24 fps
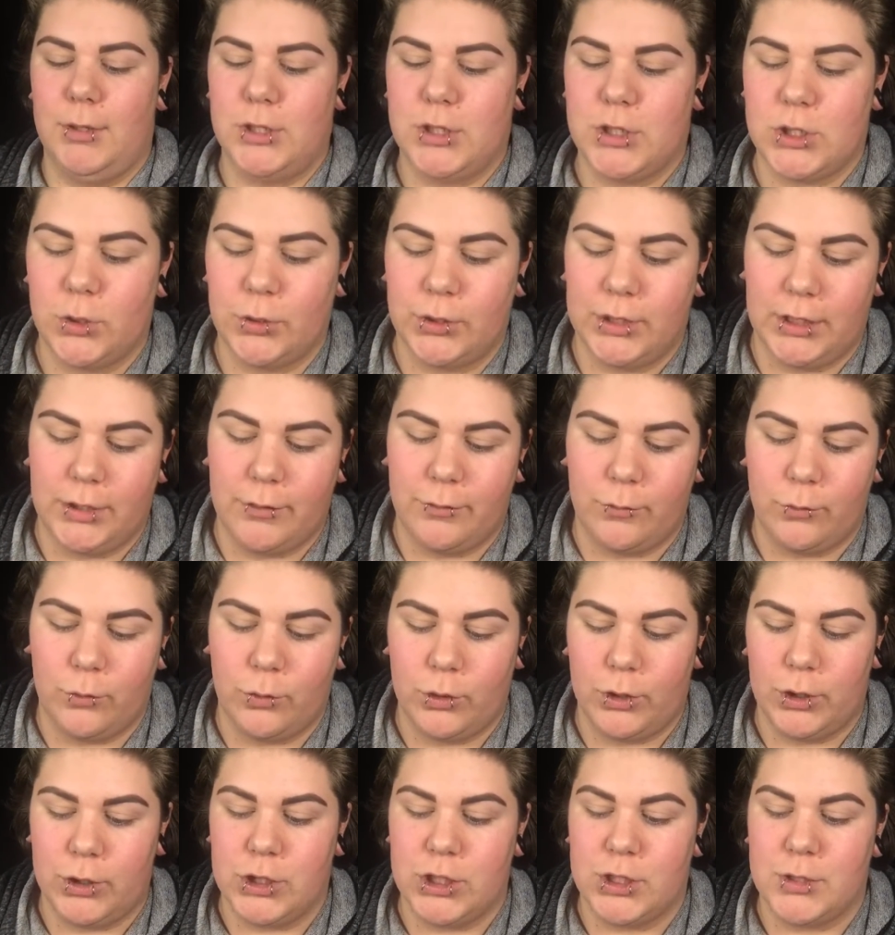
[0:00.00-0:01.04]
So
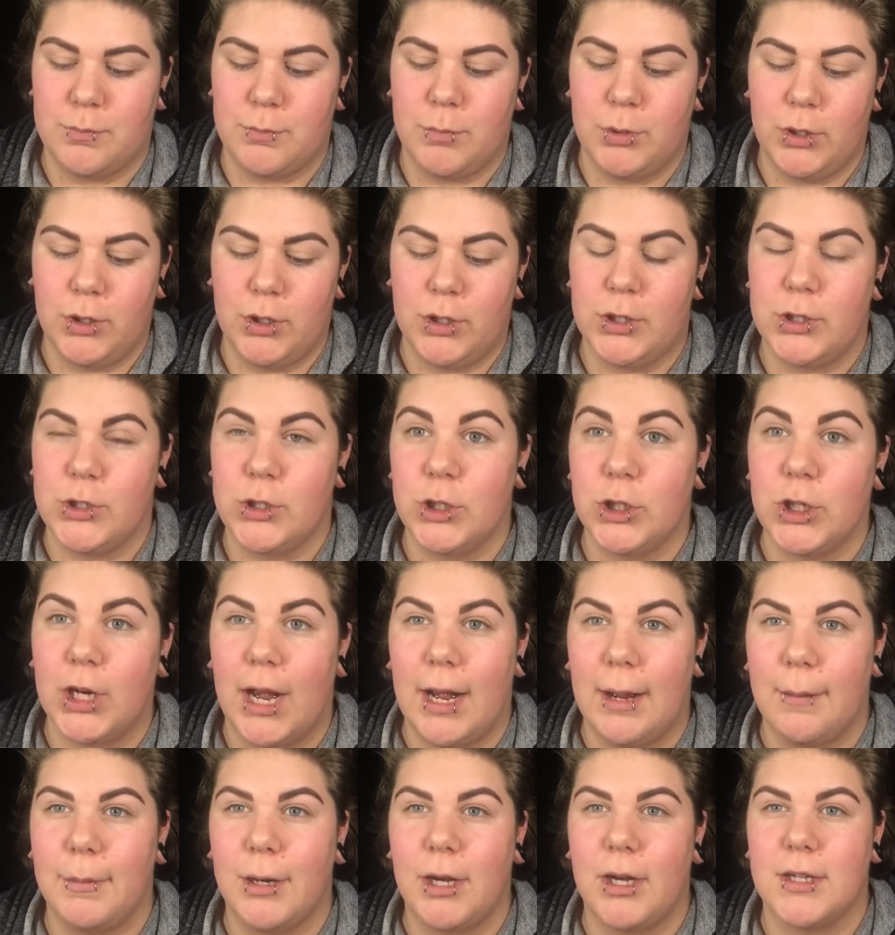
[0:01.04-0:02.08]
therefore, just do your
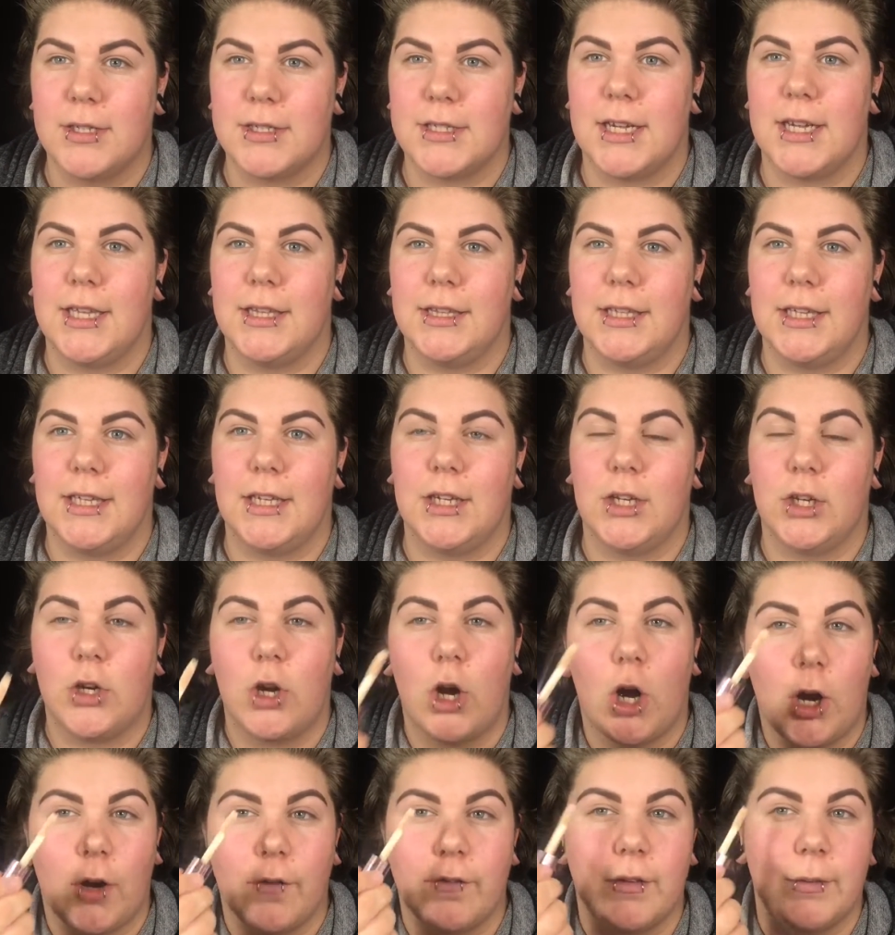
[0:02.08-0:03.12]
eyebrows and then
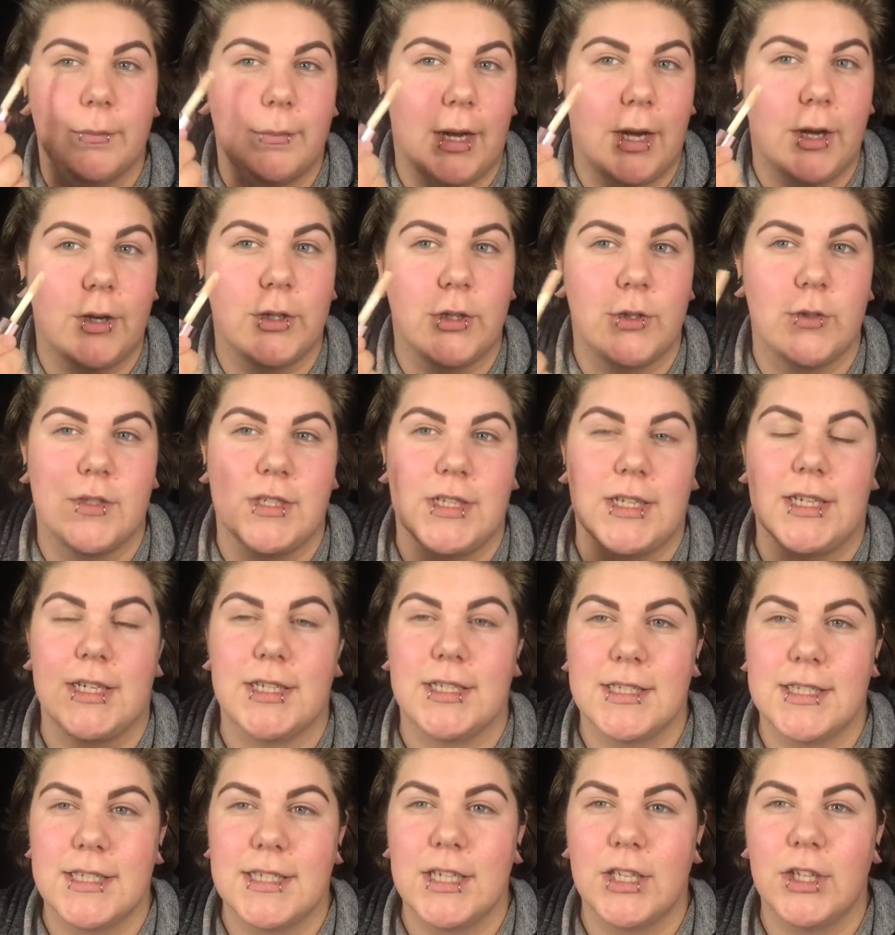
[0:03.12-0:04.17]
carve them out using
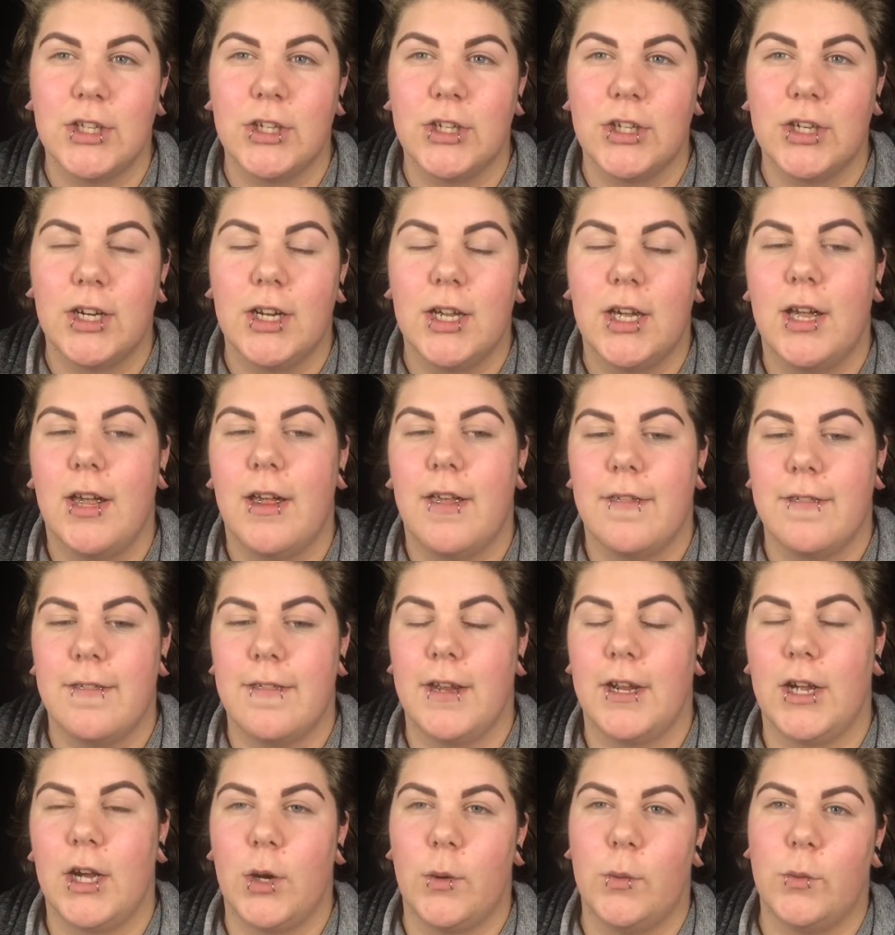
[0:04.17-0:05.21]
concealer,
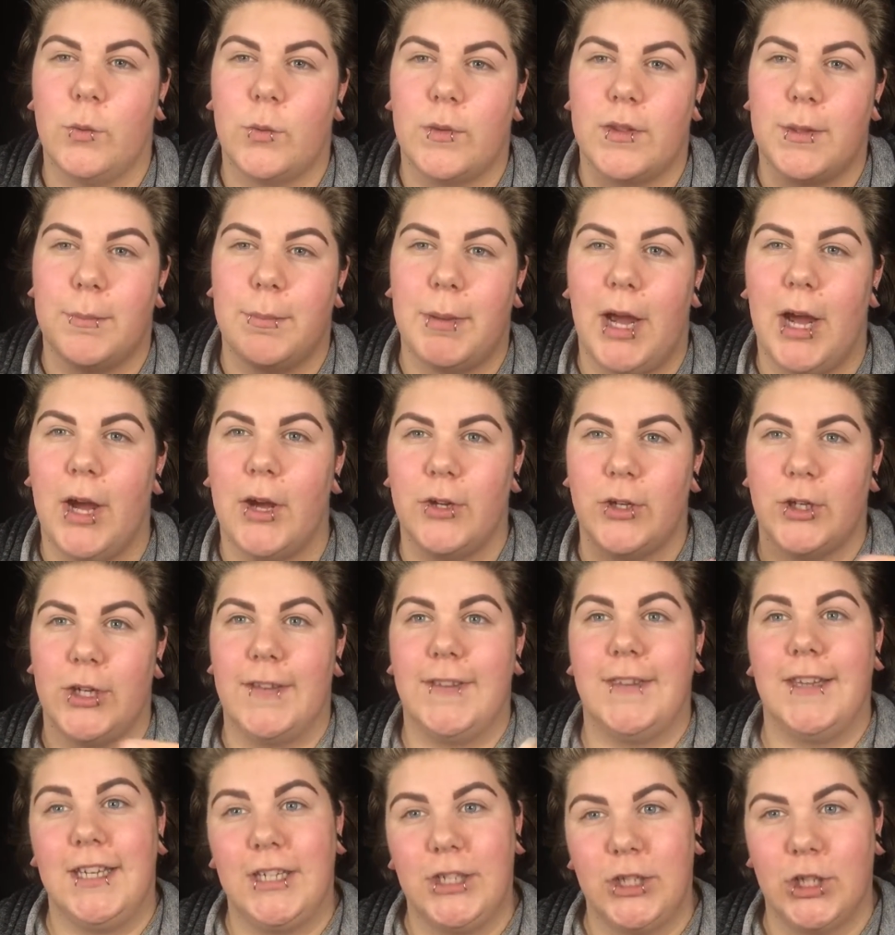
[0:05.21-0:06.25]
then go in with a powder
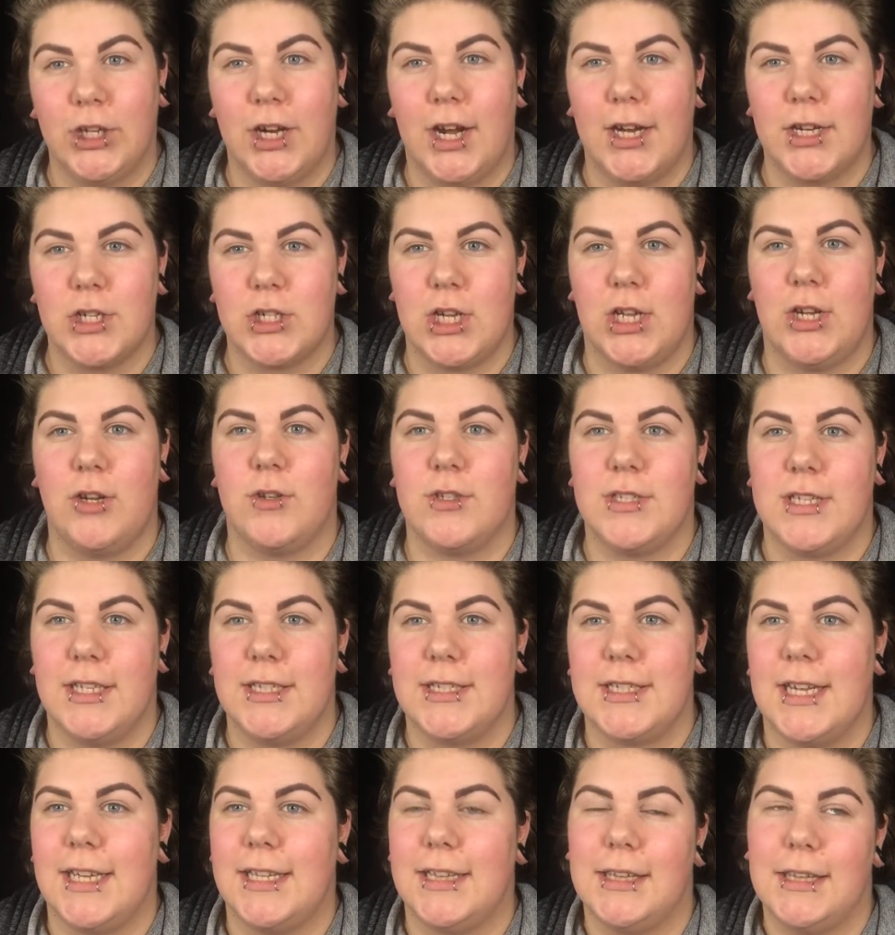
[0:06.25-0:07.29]
and then your eyeshadows.
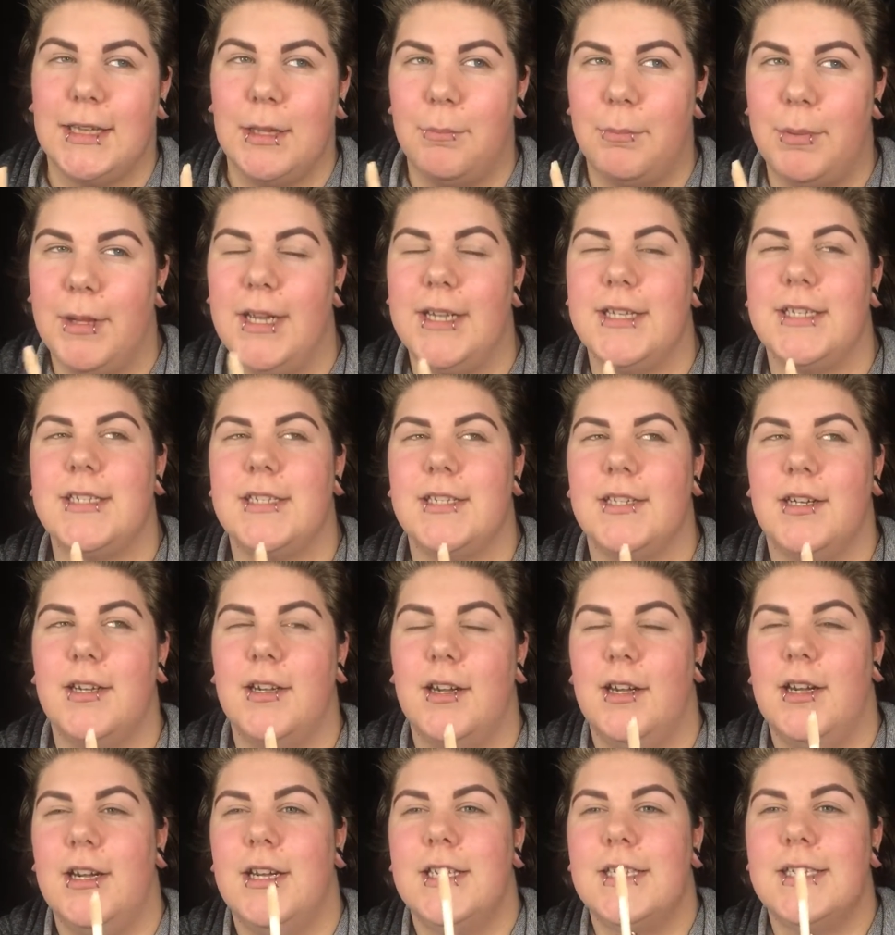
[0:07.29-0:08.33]
That's like the best
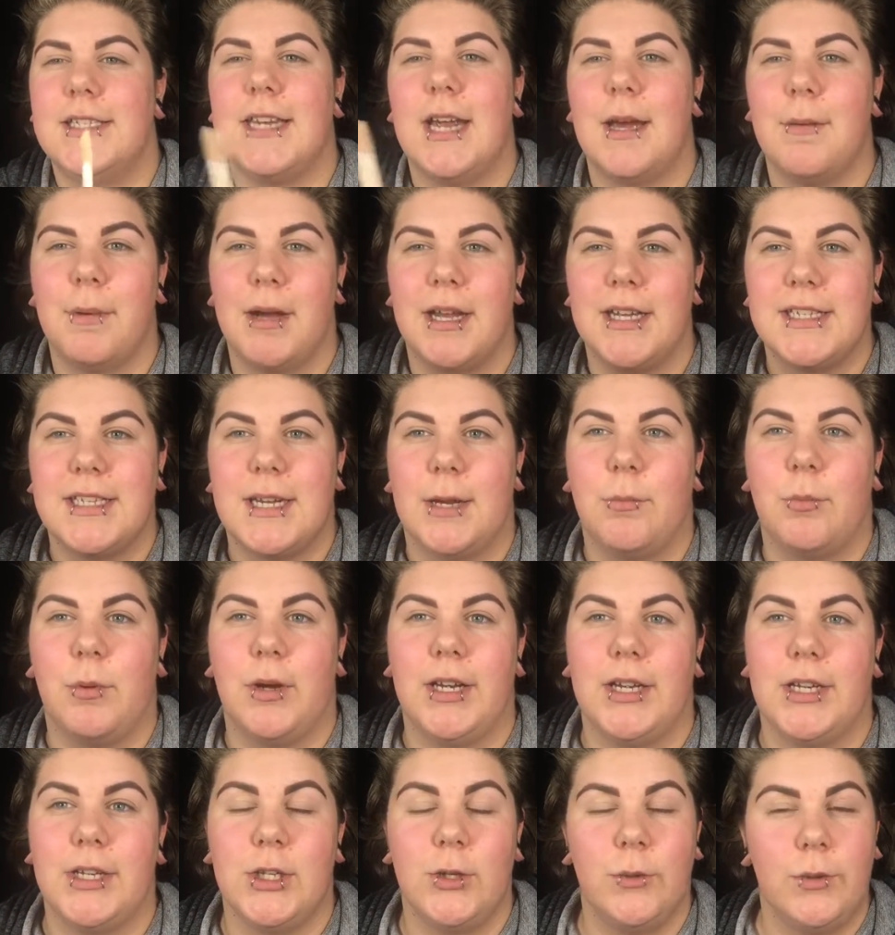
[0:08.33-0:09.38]
step-by-step
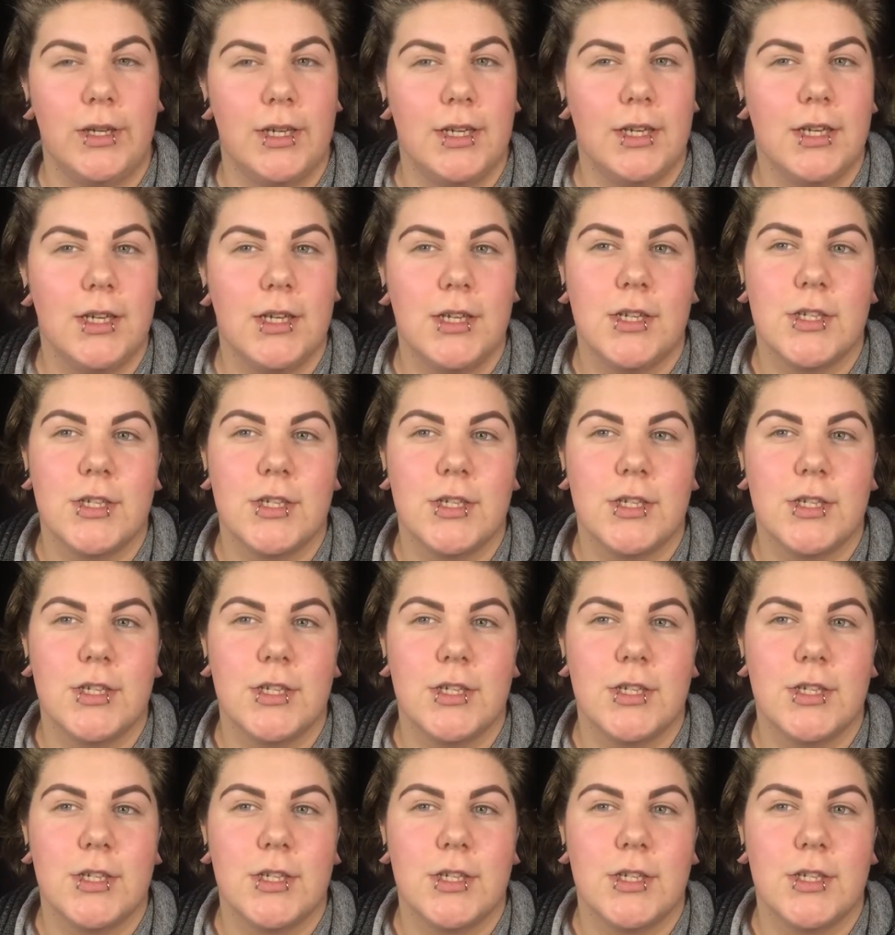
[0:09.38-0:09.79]
way to do it.